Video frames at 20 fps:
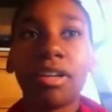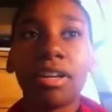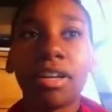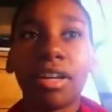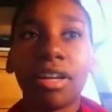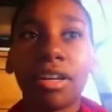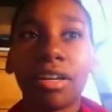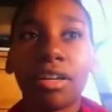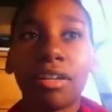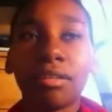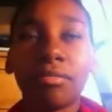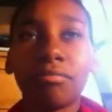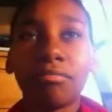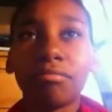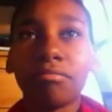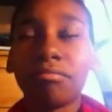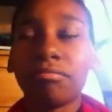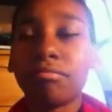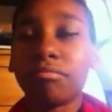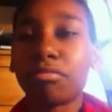a
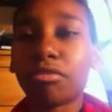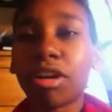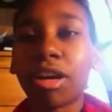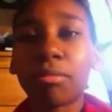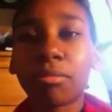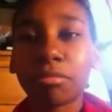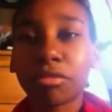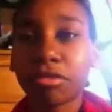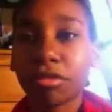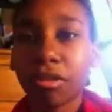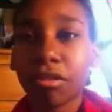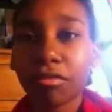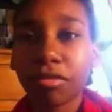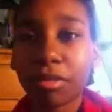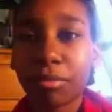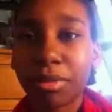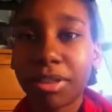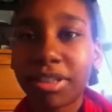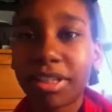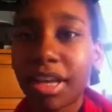
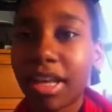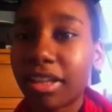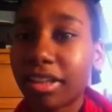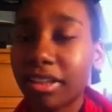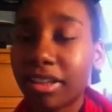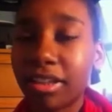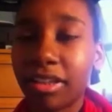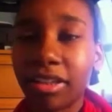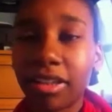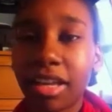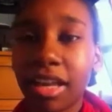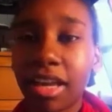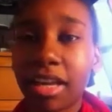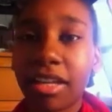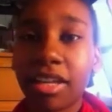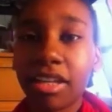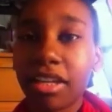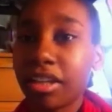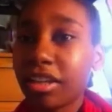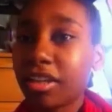problem-solving mentality that
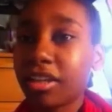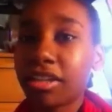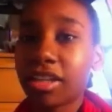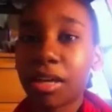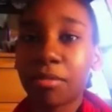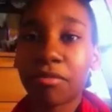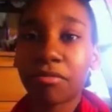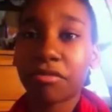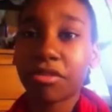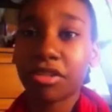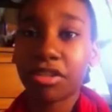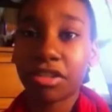any type of